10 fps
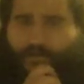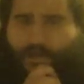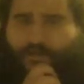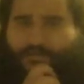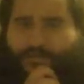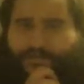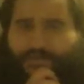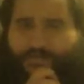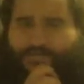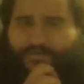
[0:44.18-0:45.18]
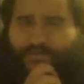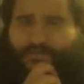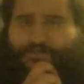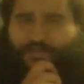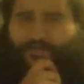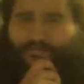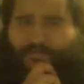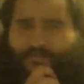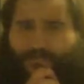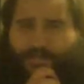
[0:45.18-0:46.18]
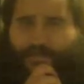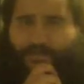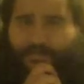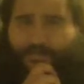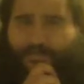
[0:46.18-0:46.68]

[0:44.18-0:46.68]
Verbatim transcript: How did this footage come to be?